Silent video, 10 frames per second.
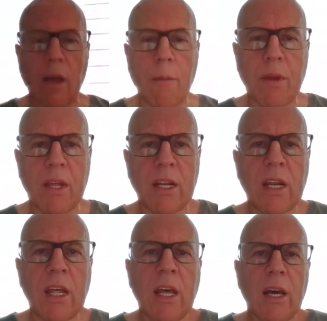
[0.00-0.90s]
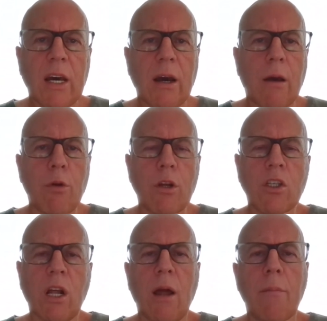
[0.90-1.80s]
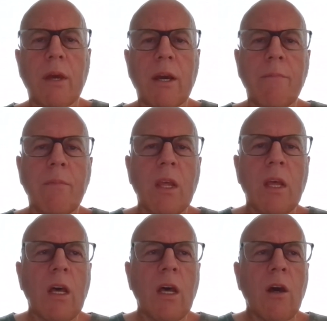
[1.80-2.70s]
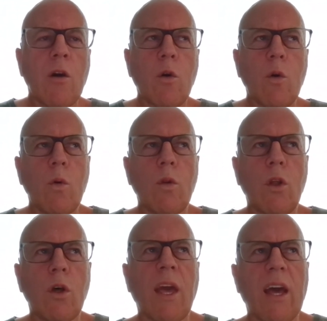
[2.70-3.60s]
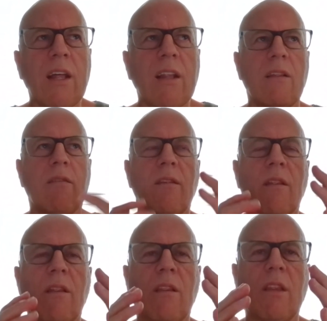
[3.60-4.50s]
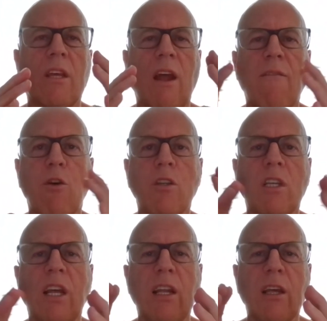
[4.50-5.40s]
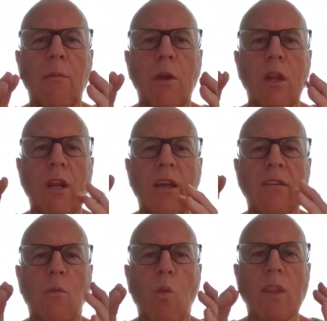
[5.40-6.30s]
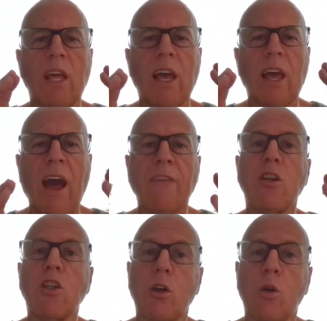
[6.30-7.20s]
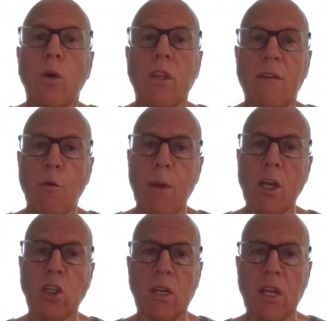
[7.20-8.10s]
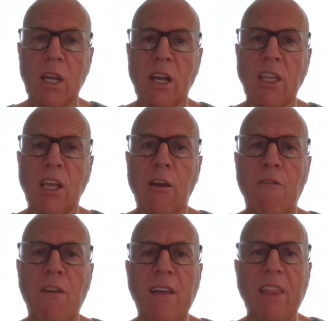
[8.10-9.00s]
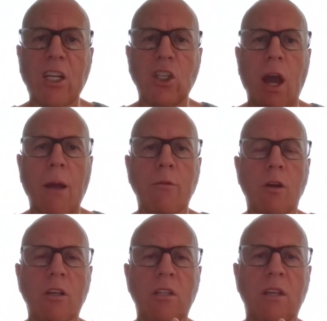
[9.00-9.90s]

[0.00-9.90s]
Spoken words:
up in British Columbia, who look at the diversity in communities and what they have to do with information needs. I think you'll find that chapter